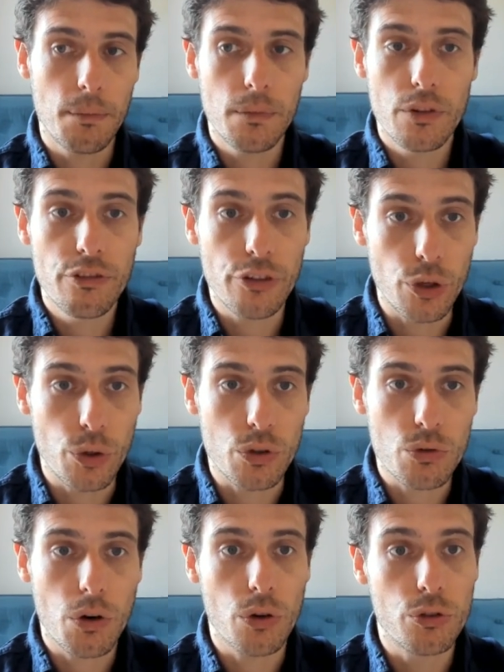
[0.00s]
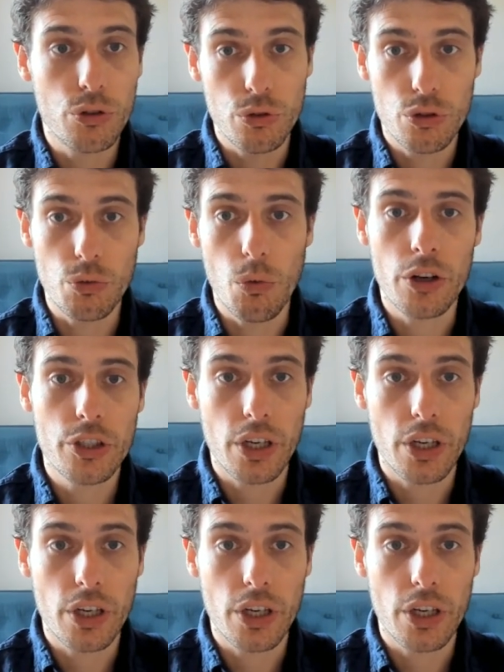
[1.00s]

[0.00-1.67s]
for you as well to watch.